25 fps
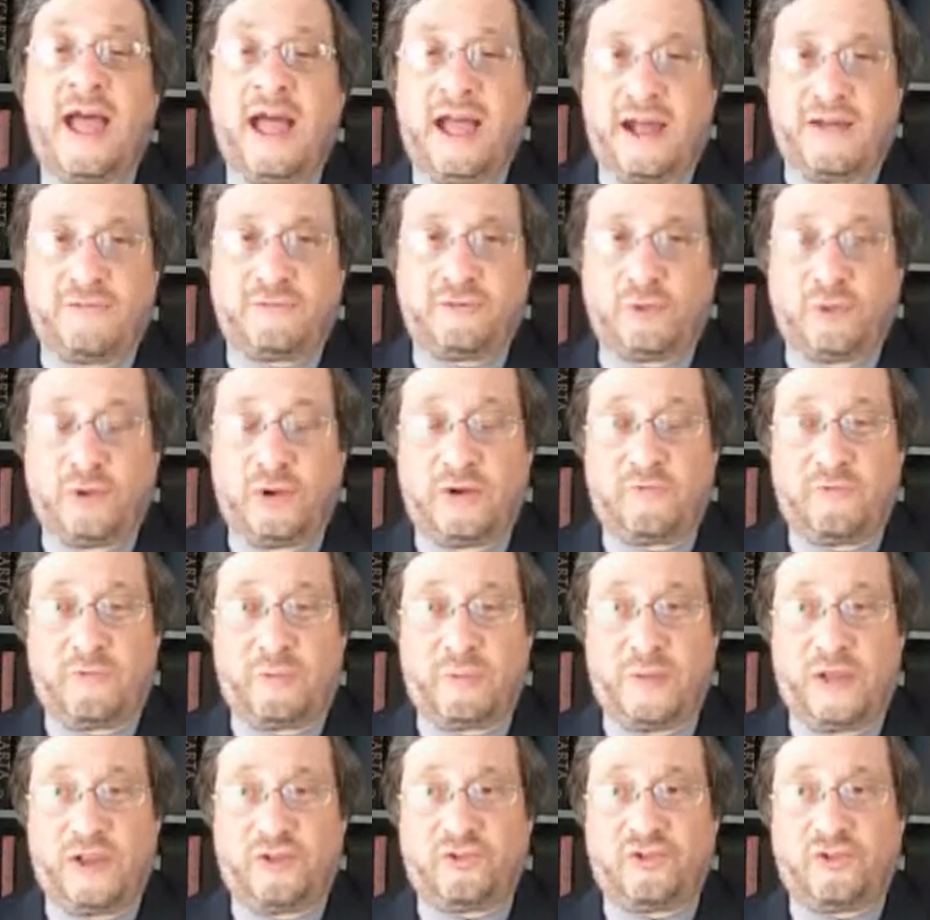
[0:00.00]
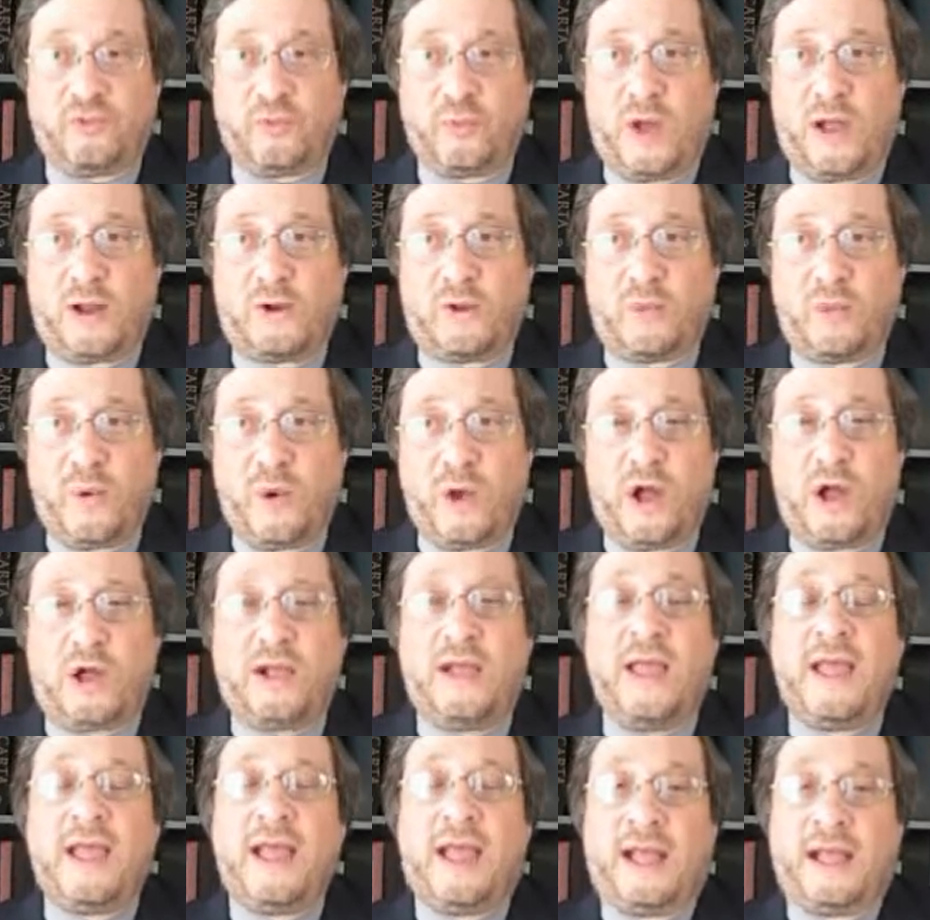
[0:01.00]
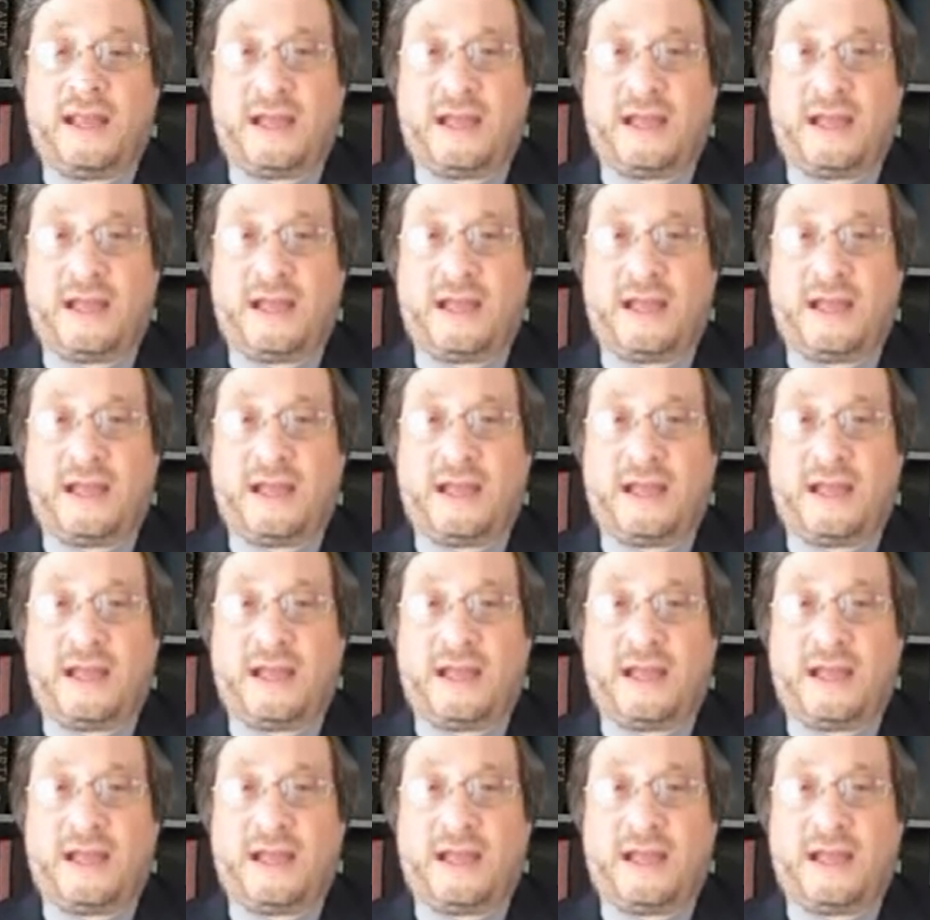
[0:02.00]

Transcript: after Information Right or Wrong